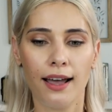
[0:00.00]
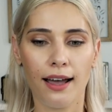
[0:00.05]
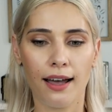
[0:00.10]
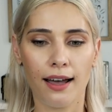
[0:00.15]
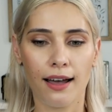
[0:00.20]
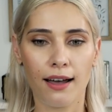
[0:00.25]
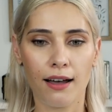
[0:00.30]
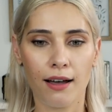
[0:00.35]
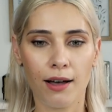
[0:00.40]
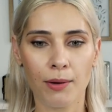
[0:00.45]

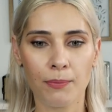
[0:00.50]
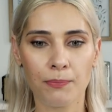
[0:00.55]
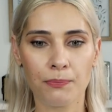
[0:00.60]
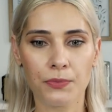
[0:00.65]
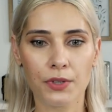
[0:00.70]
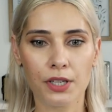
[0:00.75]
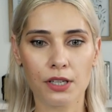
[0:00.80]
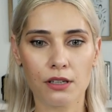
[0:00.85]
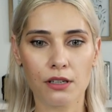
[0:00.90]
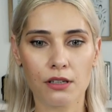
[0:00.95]
Um,
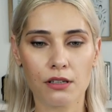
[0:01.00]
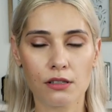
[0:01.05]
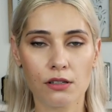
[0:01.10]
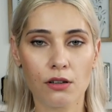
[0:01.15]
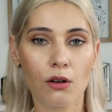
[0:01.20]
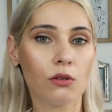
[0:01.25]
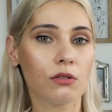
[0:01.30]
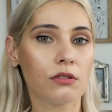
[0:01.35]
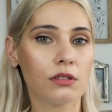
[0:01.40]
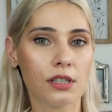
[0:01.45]

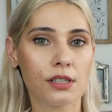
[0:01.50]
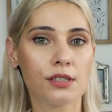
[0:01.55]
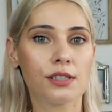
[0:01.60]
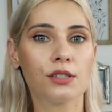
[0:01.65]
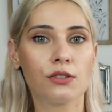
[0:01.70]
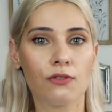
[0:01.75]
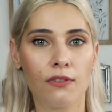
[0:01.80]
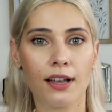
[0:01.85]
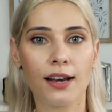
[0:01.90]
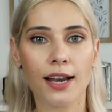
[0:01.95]
so this
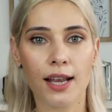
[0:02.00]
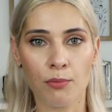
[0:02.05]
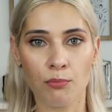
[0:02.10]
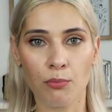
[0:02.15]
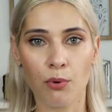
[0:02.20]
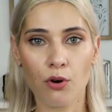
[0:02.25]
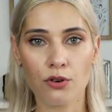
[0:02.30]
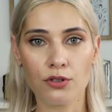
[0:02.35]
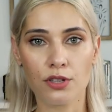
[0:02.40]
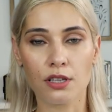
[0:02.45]
is very
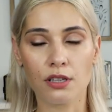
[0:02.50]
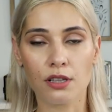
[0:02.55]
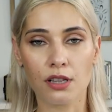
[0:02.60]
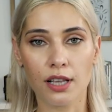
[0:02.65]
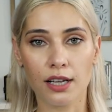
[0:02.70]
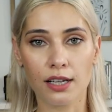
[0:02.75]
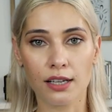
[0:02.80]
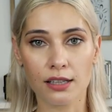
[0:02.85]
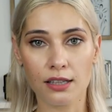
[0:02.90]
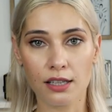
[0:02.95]
important.
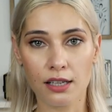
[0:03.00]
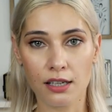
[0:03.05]
Like